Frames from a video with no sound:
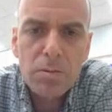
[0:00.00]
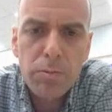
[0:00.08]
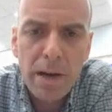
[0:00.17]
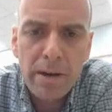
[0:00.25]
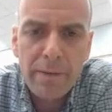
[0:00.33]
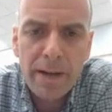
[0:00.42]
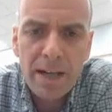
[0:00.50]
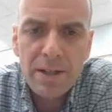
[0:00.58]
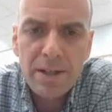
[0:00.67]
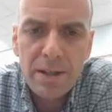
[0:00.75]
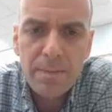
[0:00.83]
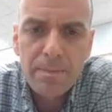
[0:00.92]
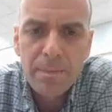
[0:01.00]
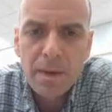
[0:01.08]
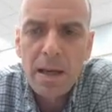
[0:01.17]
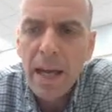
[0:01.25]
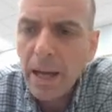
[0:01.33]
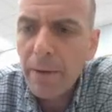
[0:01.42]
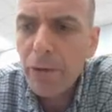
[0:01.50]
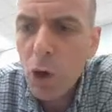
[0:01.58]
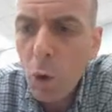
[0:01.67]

sweater vest. And of